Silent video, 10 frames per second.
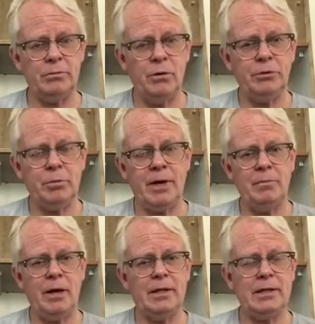multiplied
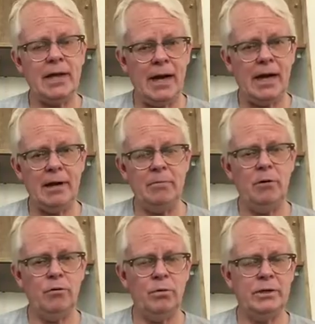by the time
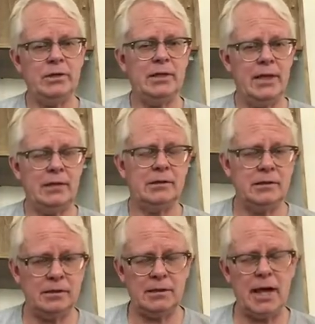over which it takes
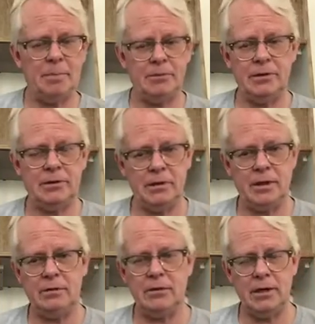to stop this
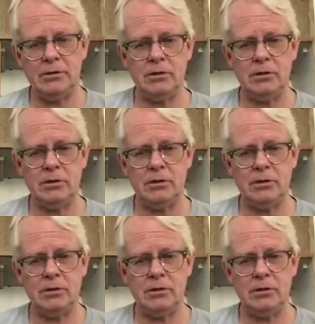thing, right?